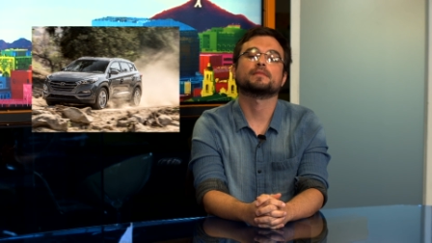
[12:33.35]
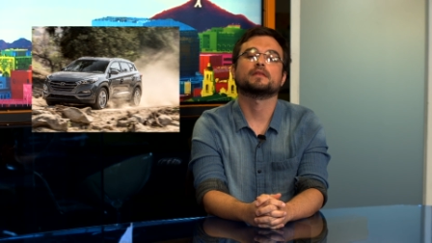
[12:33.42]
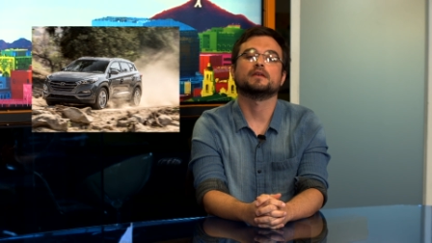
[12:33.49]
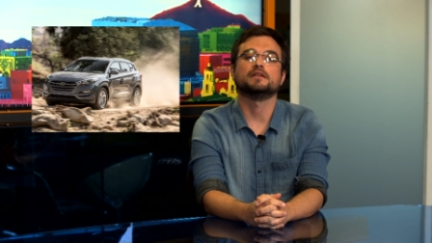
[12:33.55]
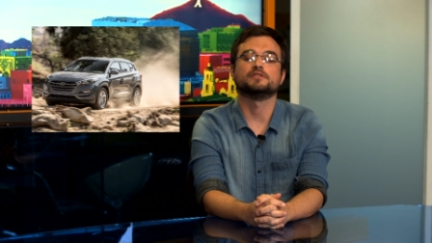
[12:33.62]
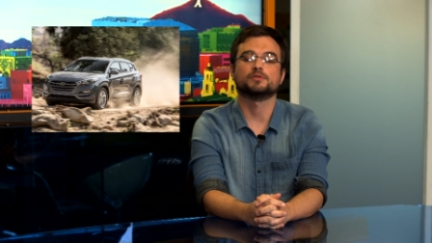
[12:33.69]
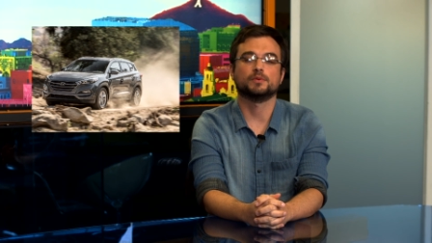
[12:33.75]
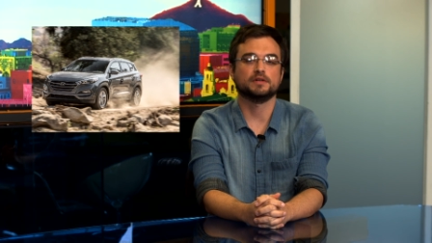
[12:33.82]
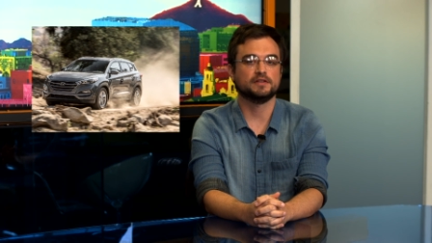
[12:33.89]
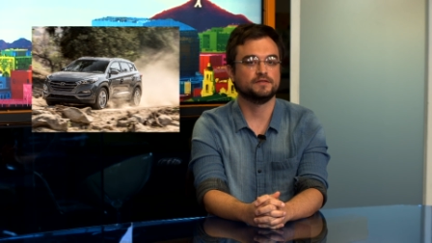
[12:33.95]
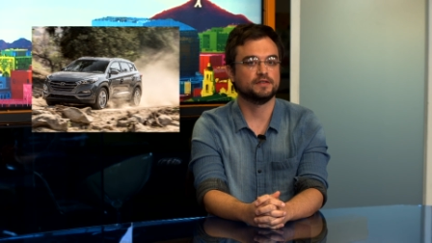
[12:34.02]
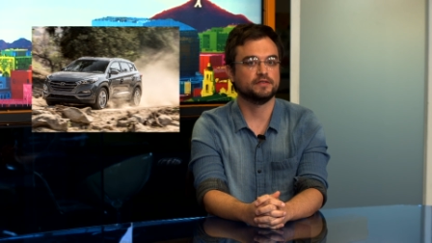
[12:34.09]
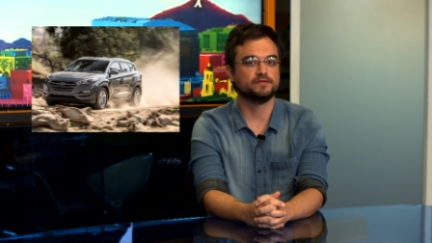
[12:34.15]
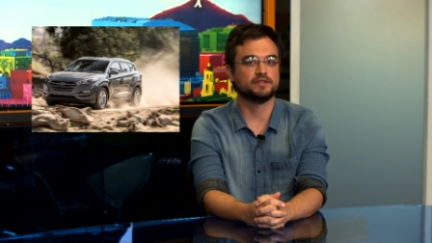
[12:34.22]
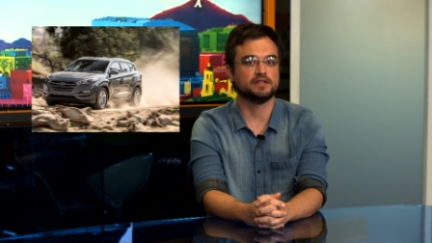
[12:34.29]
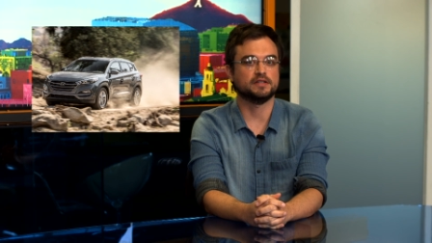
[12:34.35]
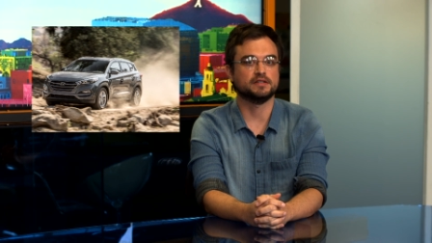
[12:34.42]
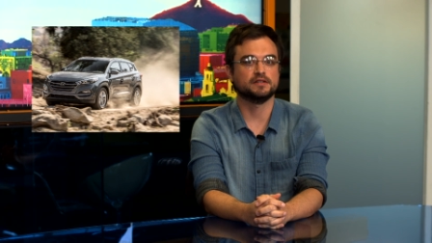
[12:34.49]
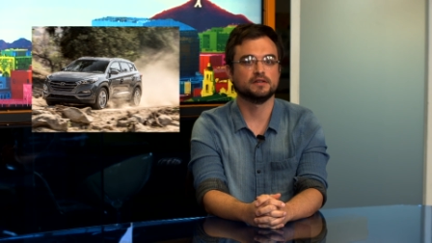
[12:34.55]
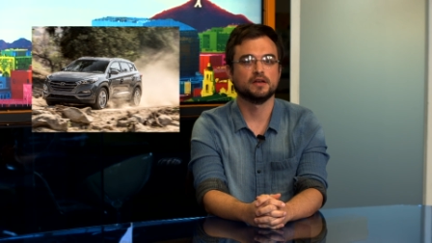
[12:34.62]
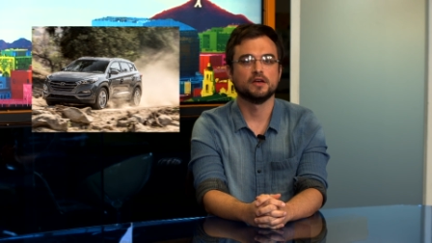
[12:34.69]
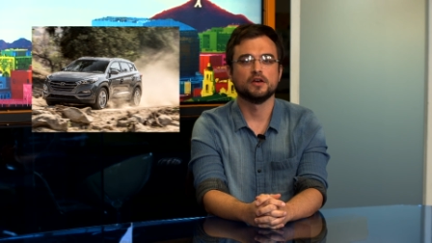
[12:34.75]
In
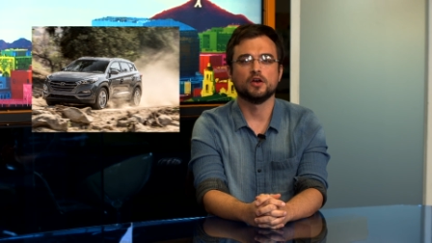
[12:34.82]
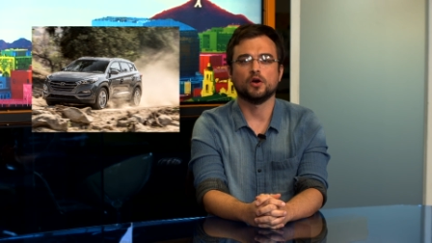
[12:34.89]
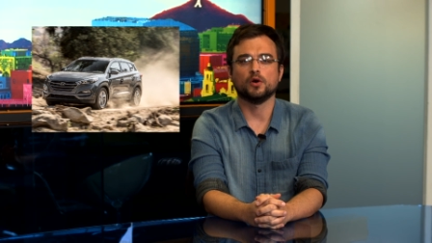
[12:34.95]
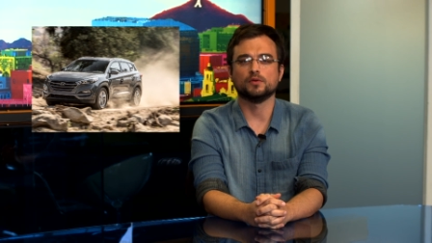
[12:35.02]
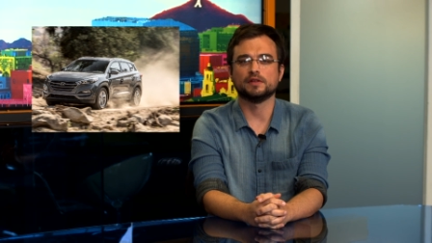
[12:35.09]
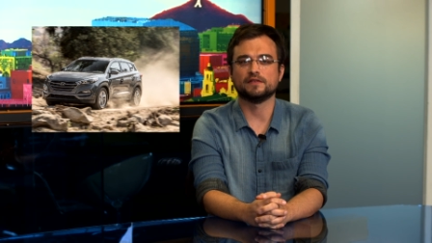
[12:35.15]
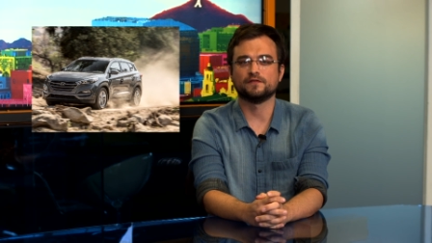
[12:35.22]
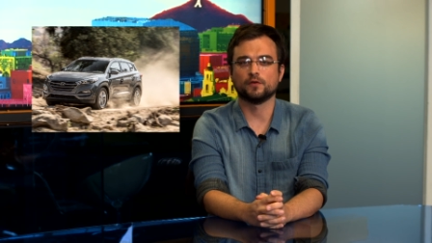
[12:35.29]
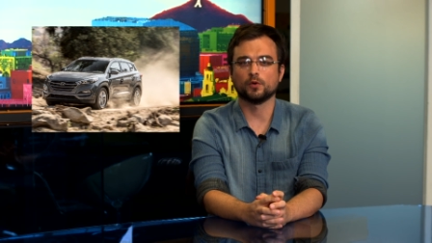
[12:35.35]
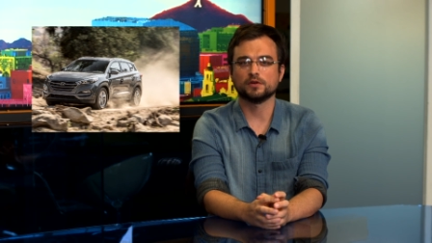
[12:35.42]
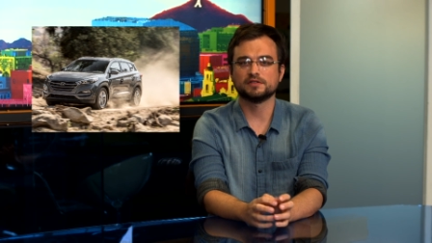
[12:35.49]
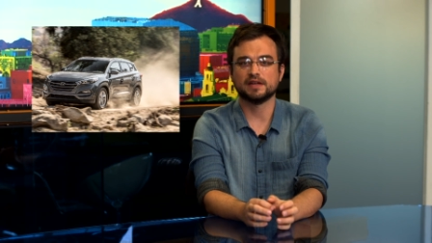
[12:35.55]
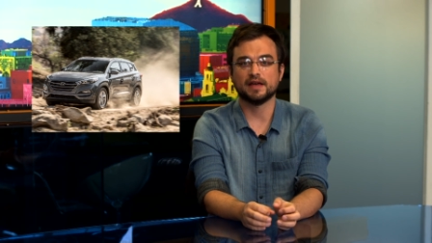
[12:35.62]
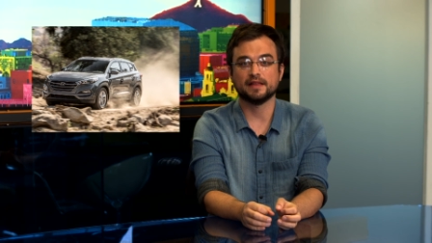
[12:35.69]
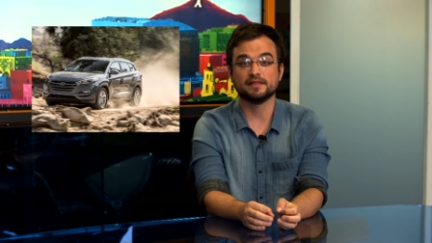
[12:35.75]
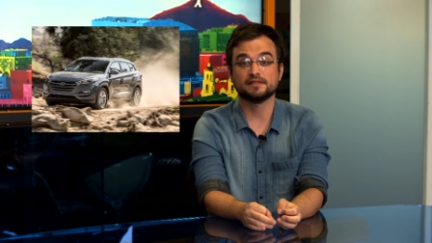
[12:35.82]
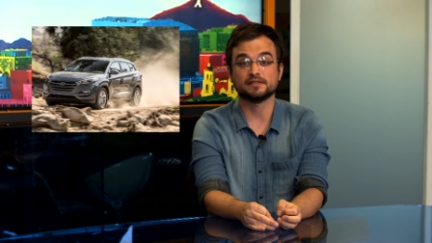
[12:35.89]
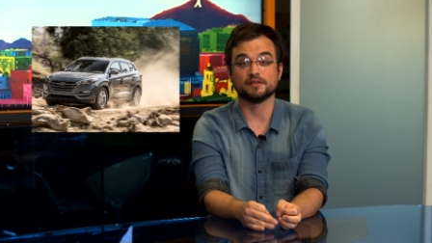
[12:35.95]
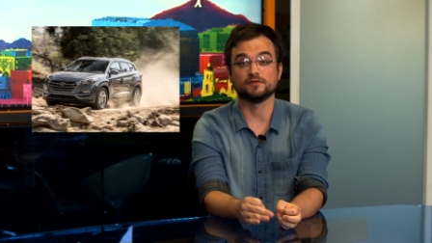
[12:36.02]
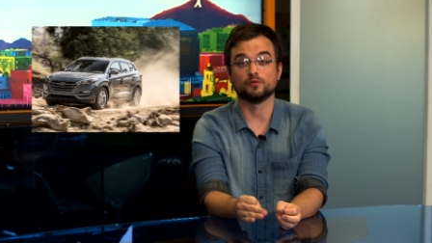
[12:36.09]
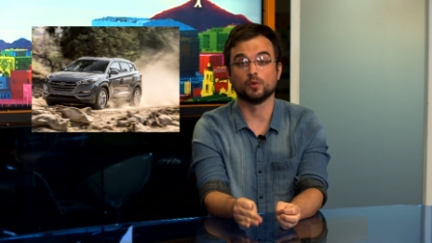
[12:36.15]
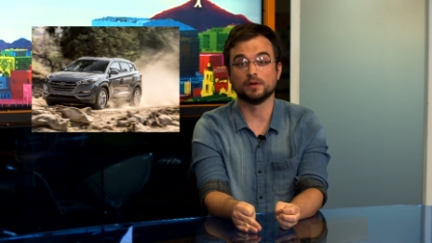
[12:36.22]
2015, only four-tenths of
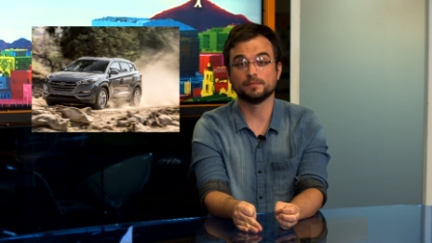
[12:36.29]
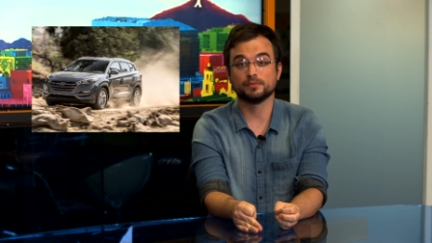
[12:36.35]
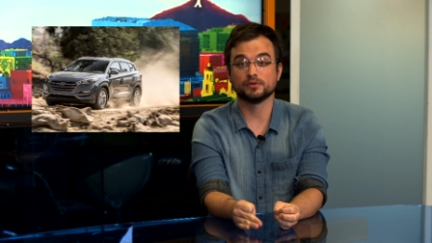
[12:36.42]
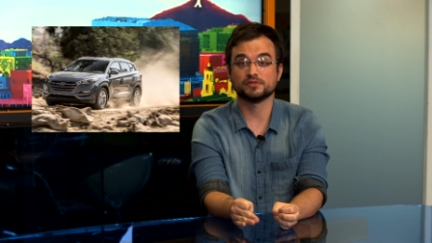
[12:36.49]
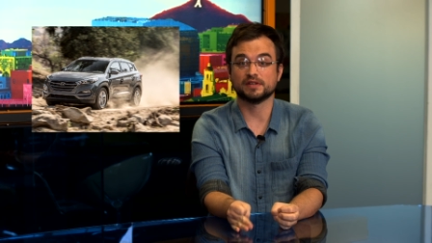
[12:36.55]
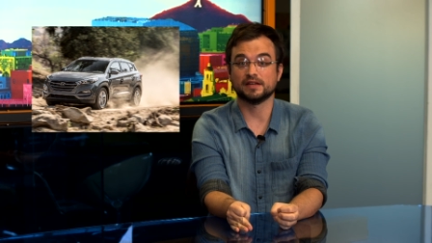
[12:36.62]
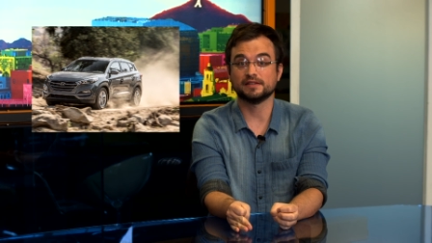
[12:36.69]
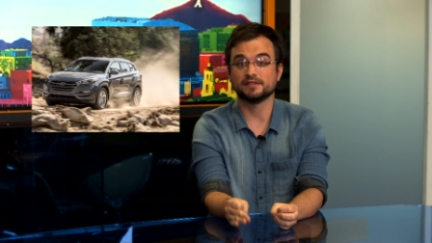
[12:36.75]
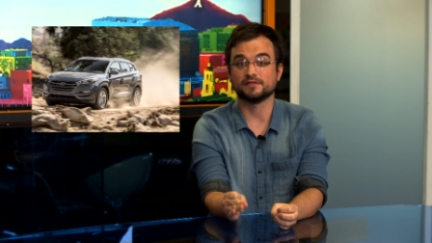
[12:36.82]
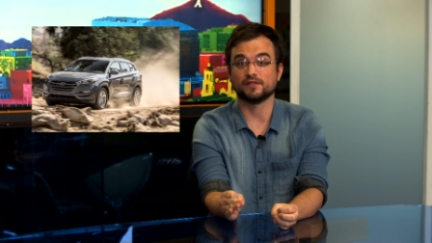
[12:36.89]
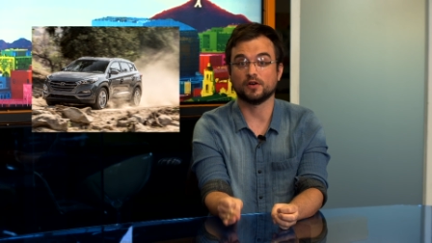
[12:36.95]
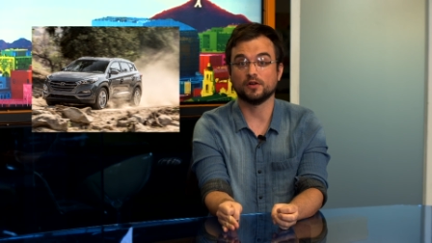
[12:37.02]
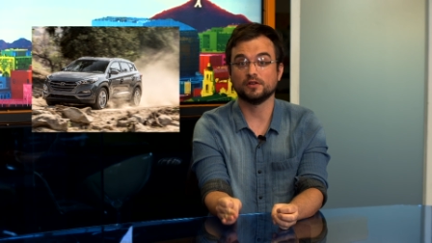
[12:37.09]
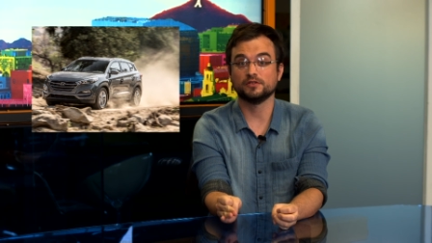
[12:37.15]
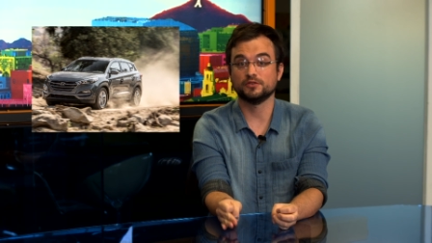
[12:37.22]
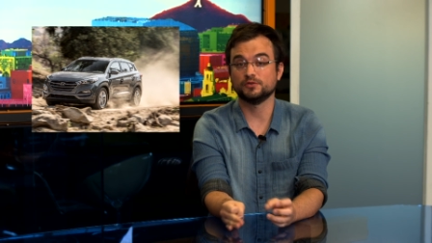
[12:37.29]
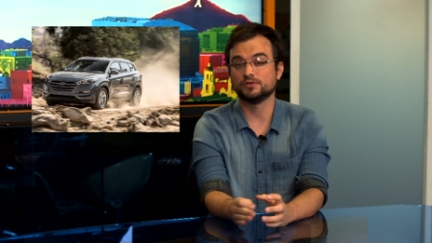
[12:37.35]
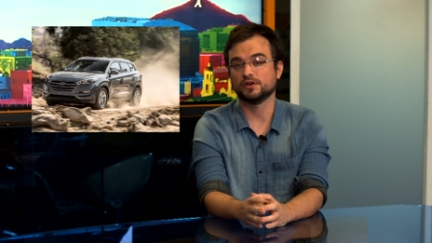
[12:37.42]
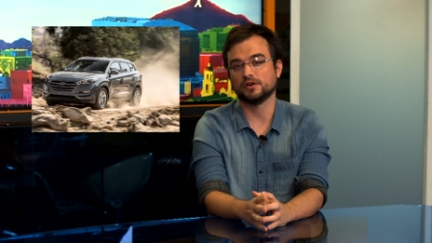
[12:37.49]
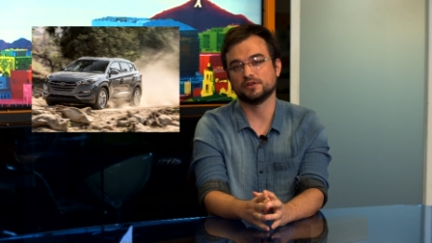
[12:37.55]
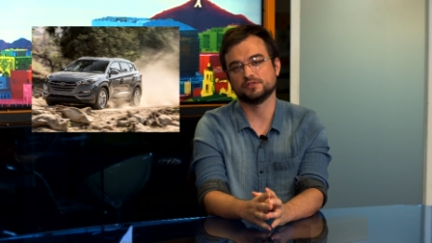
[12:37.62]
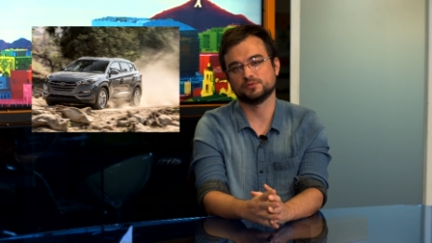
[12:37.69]
1% of all new
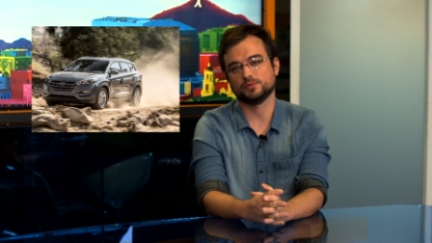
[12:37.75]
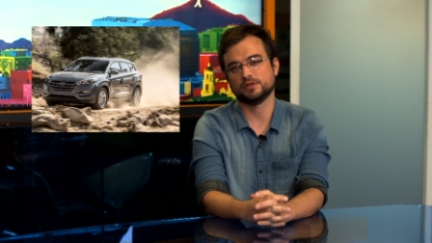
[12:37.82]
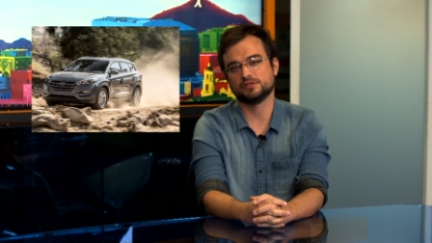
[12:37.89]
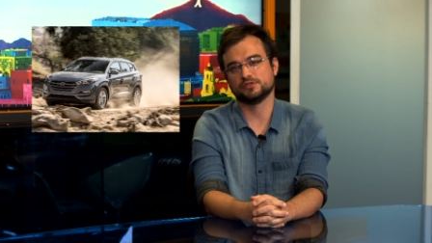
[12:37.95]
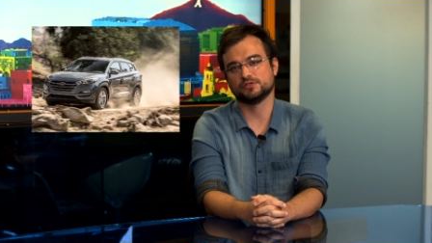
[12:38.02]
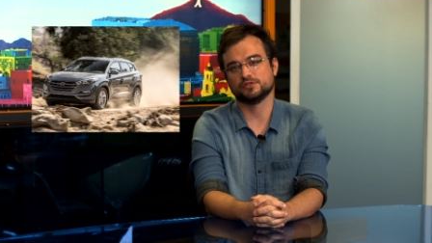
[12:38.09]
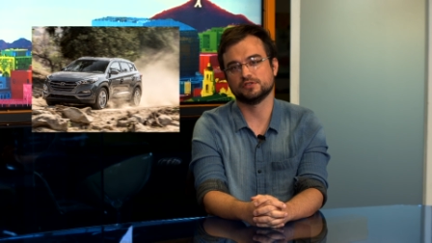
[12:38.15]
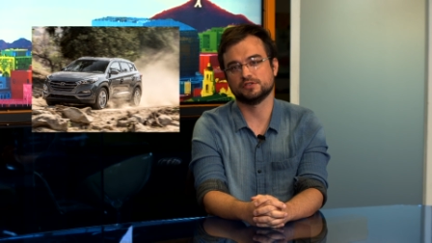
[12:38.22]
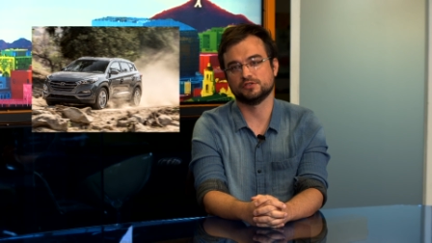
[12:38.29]
cars registered in